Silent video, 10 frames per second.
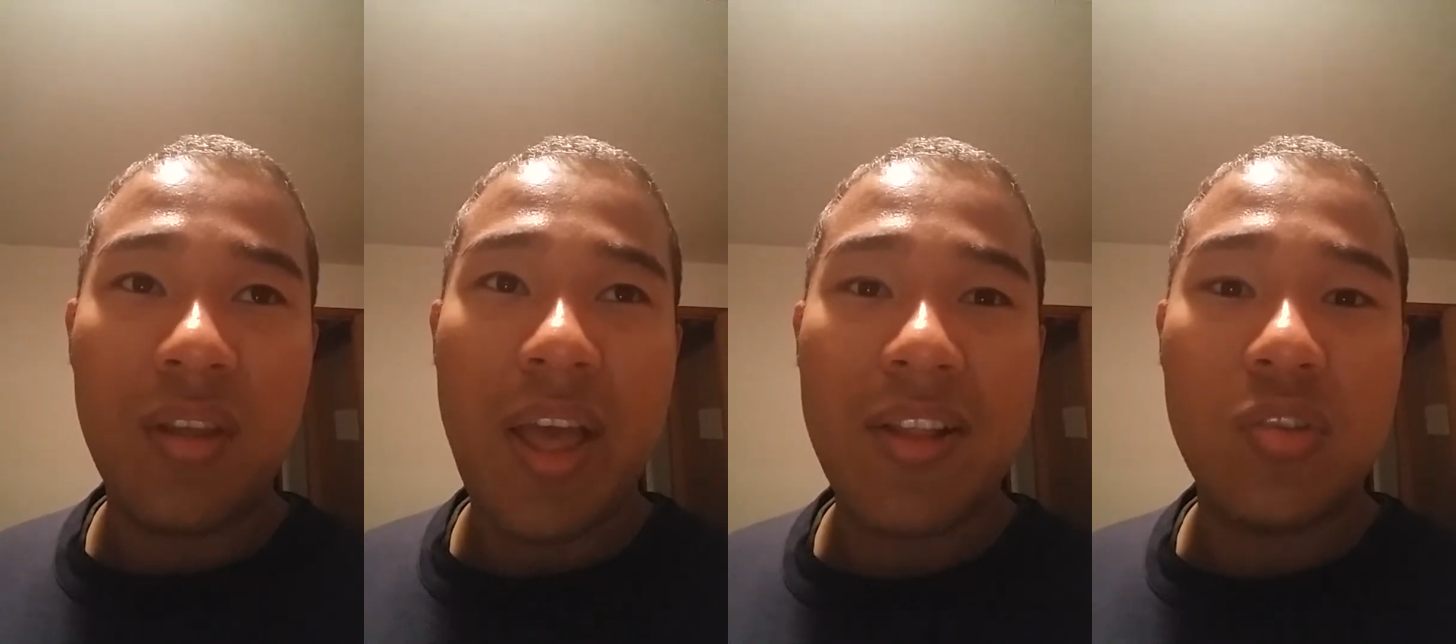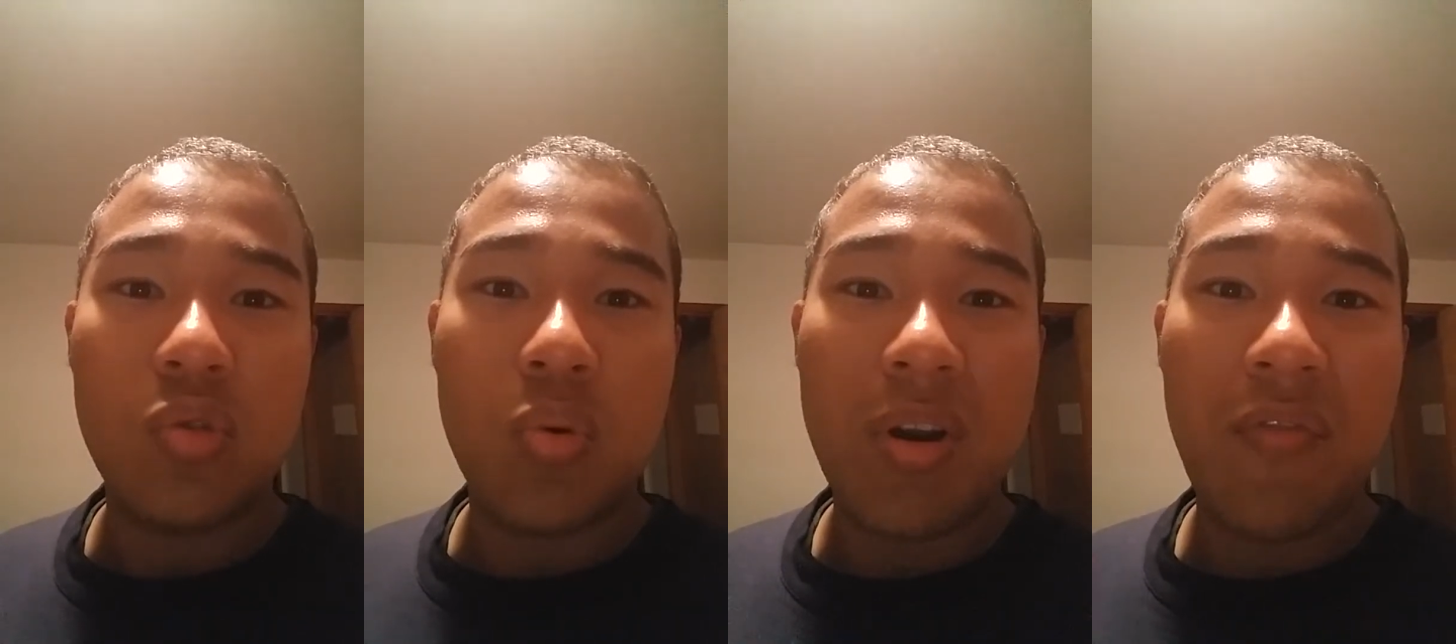It's
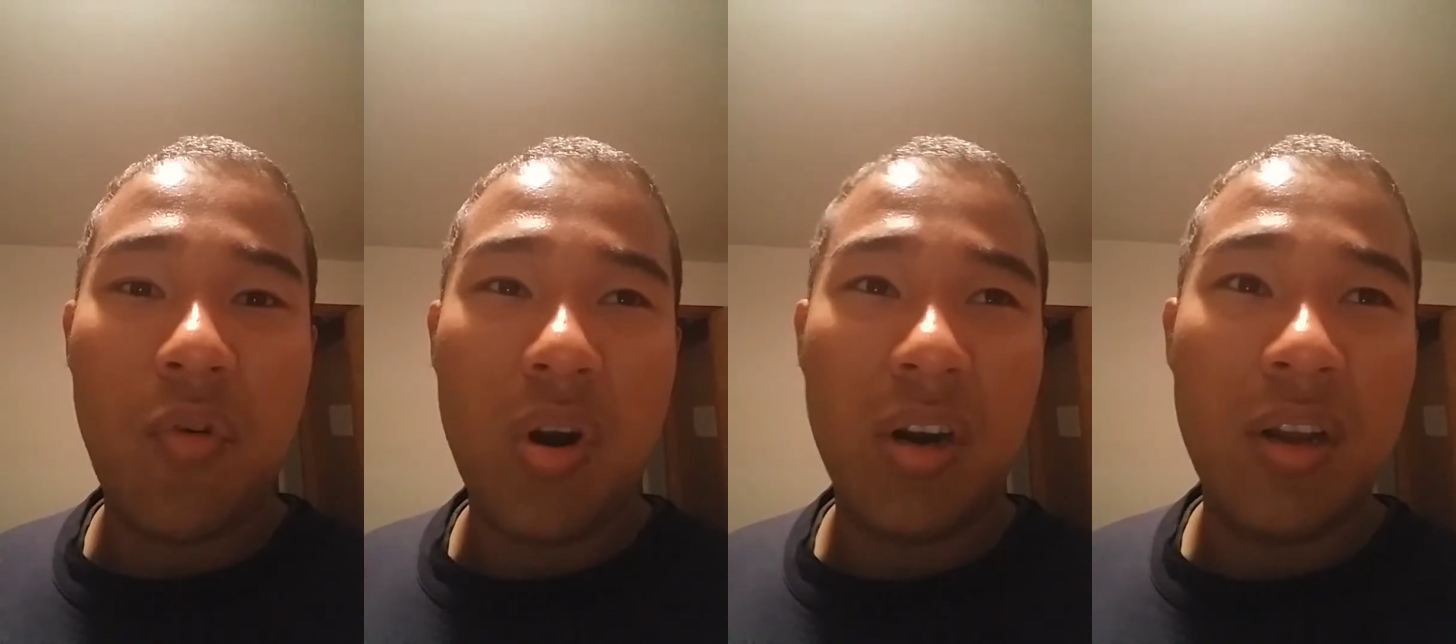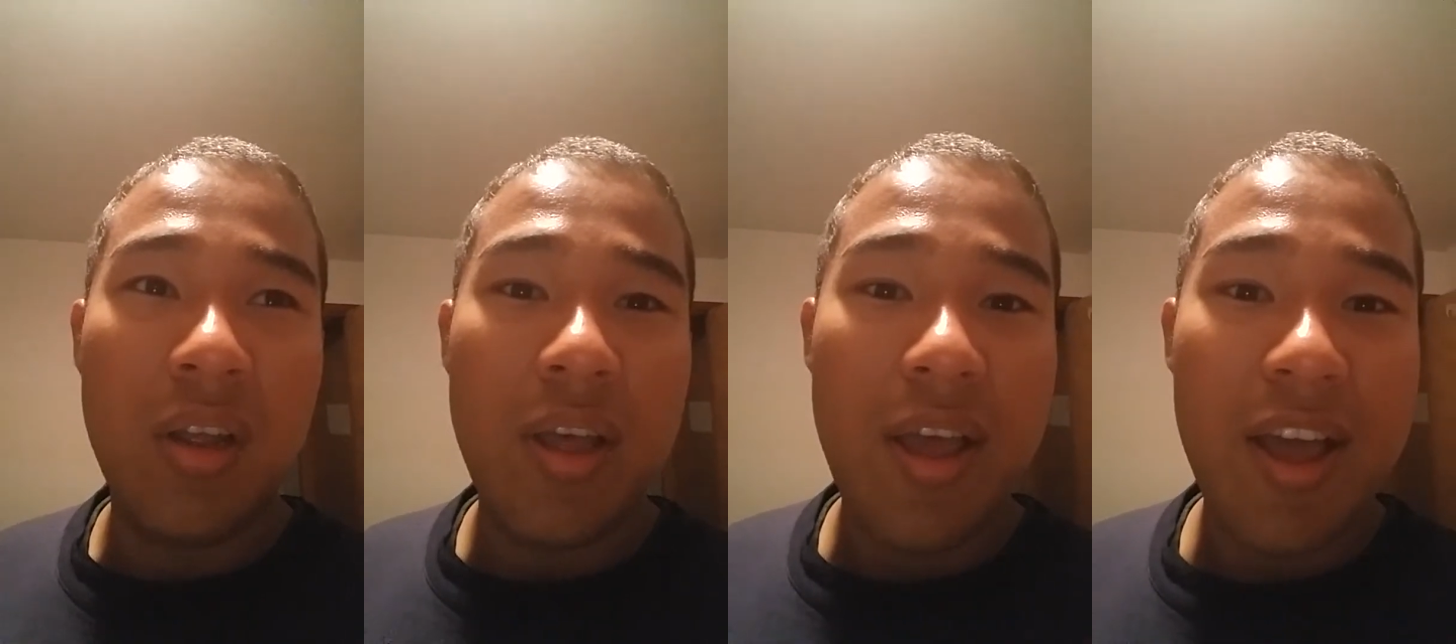24
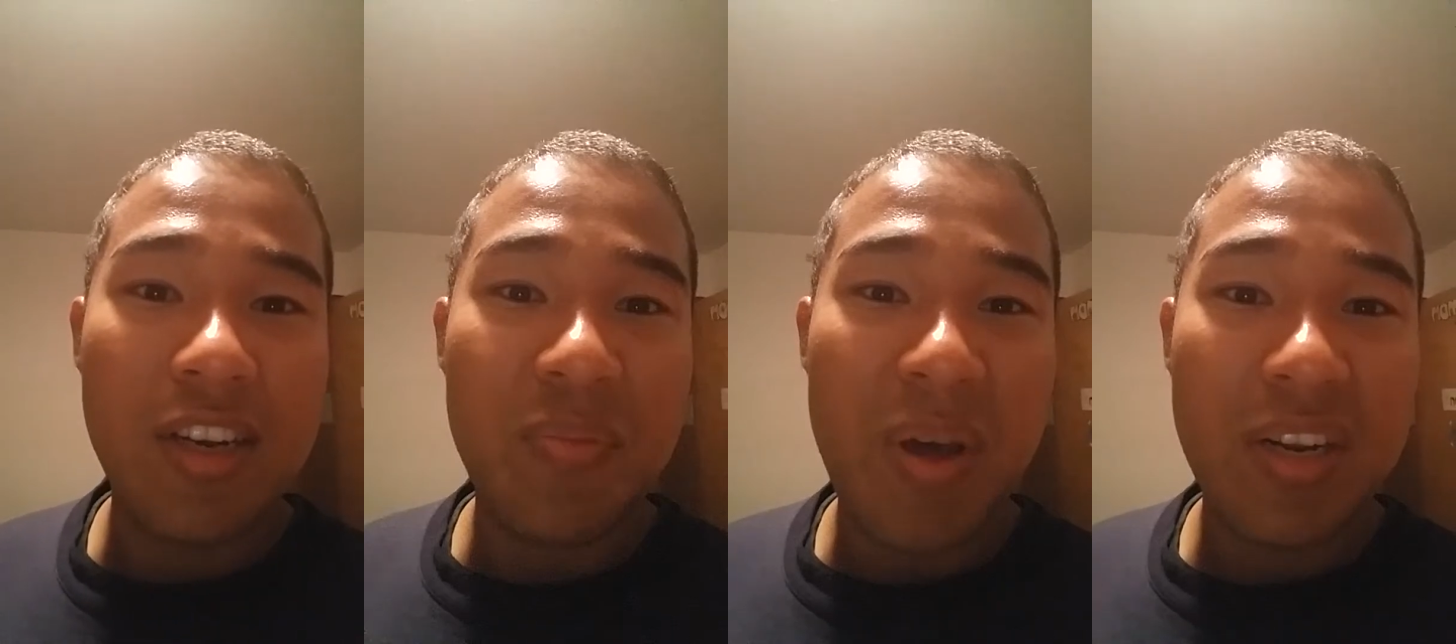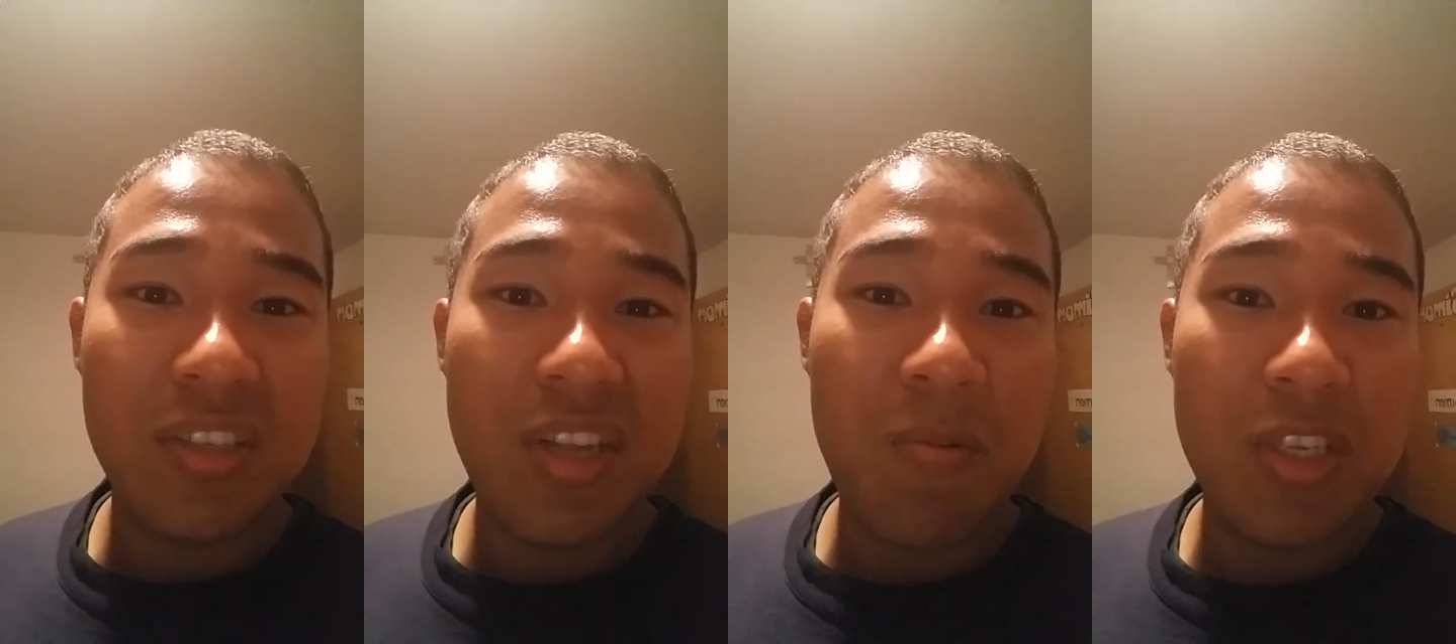
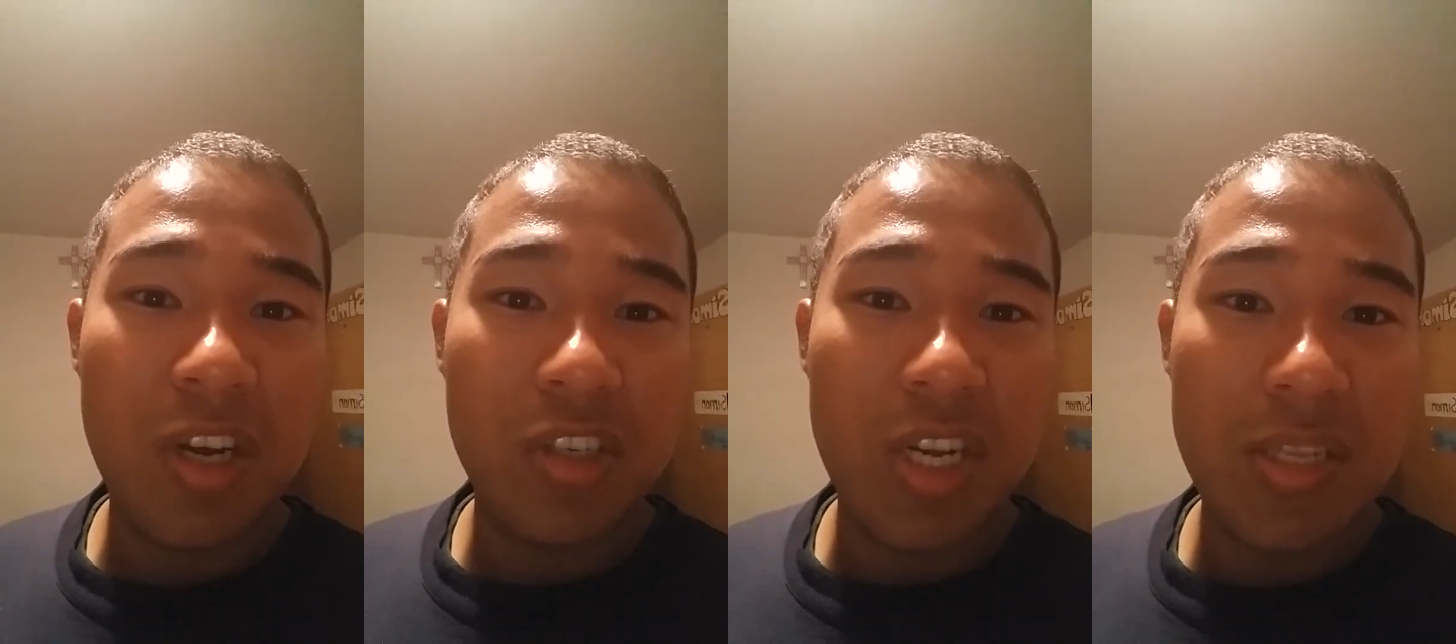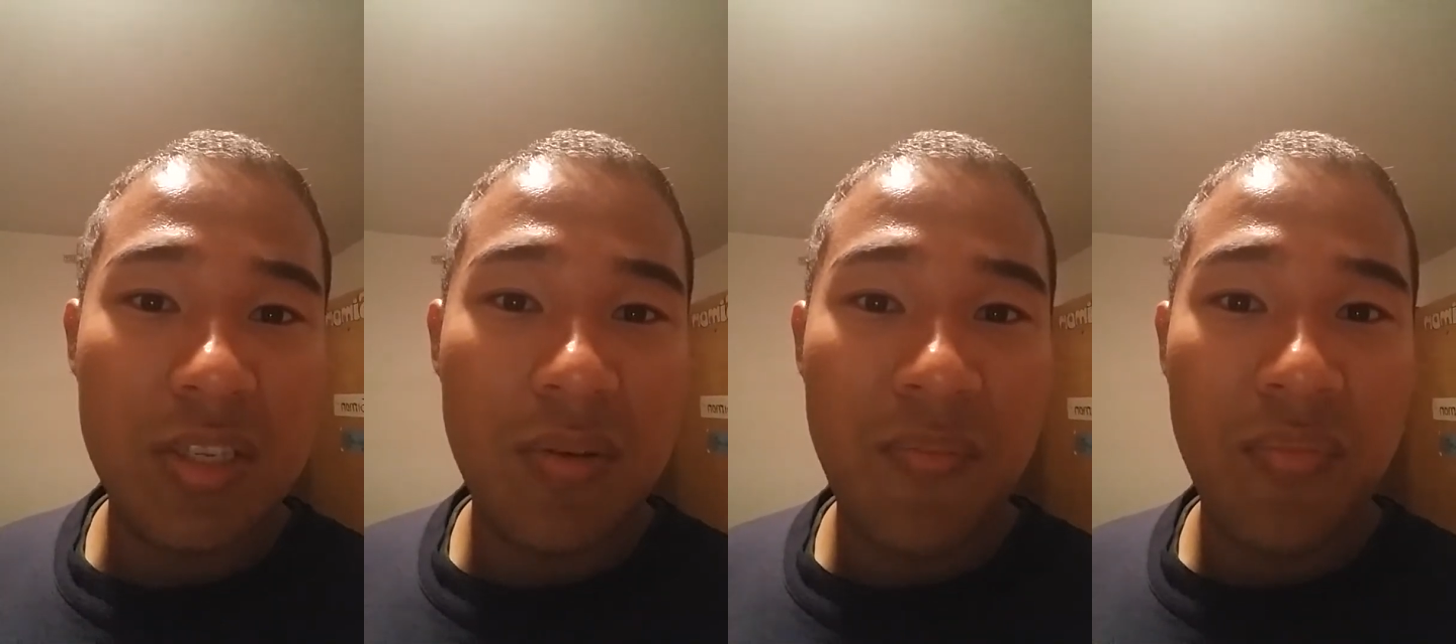Independence Day Resurgence